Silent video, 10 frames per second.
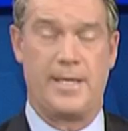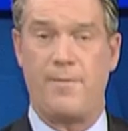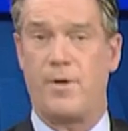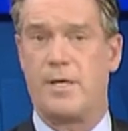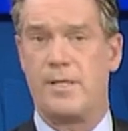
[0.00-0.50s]

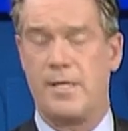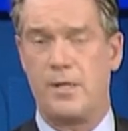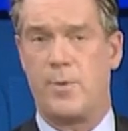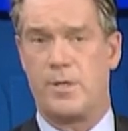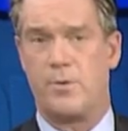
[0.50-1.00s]
The governor
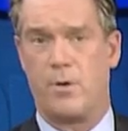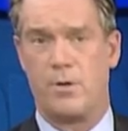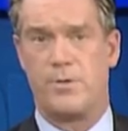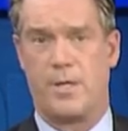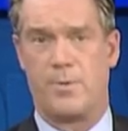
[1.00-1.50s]
continuing to
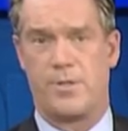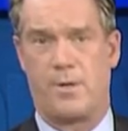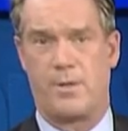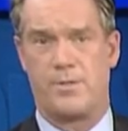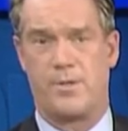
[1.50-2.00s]
urge
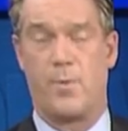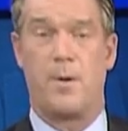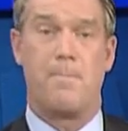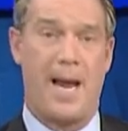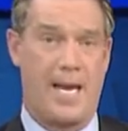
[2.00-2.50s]
Arizonans to
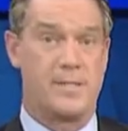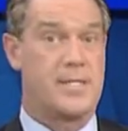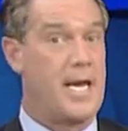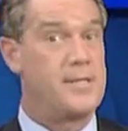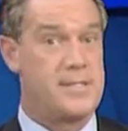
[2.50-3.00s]
wear
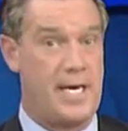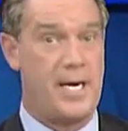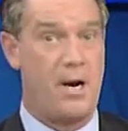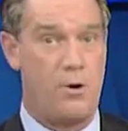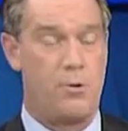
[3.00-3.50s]
masks and
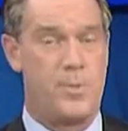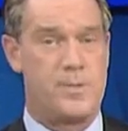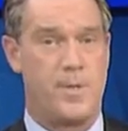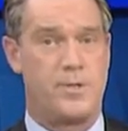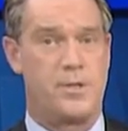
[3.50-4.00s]
stay home
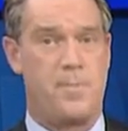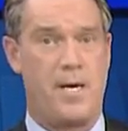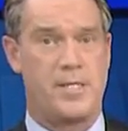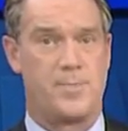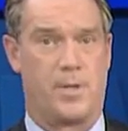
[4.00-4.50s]
as much as
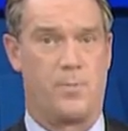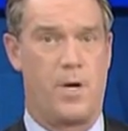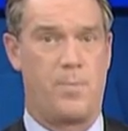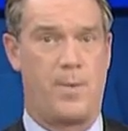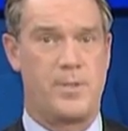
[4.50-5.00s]
possible
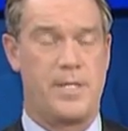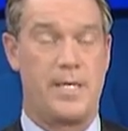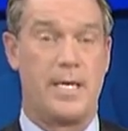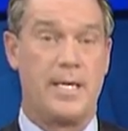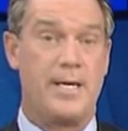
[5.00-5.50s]
while
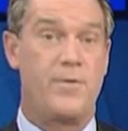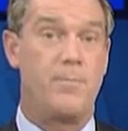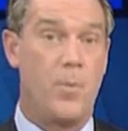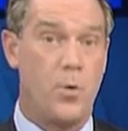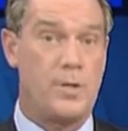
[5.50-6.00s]
promising
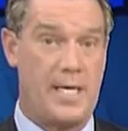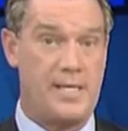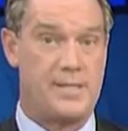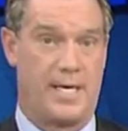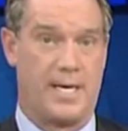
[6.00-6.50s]
even more
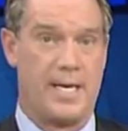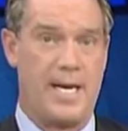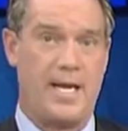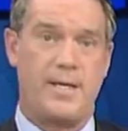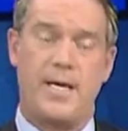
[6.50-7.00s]
testing
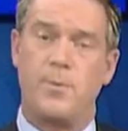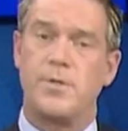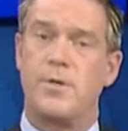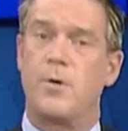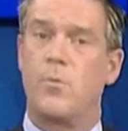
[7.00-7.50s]
and that
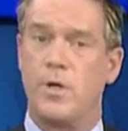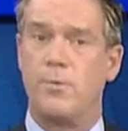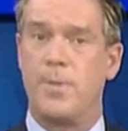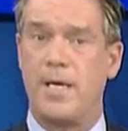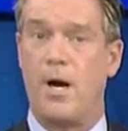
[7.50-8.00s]
Arizona
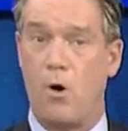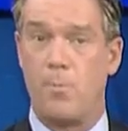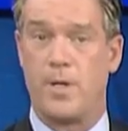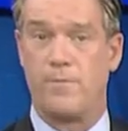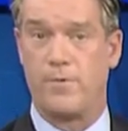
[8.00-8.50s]
will be
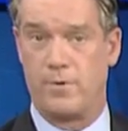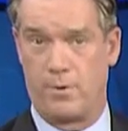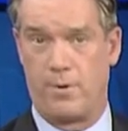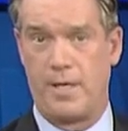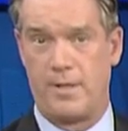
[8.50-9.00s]
open for
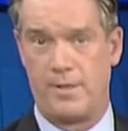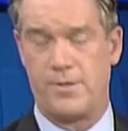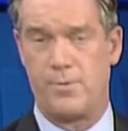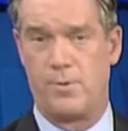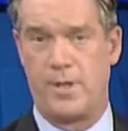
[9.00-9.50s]
learning
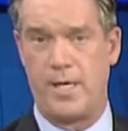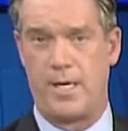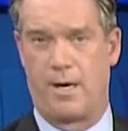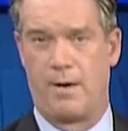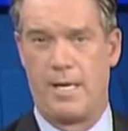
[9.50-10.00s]
this school
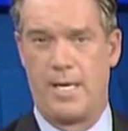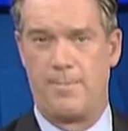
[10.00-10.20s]
year.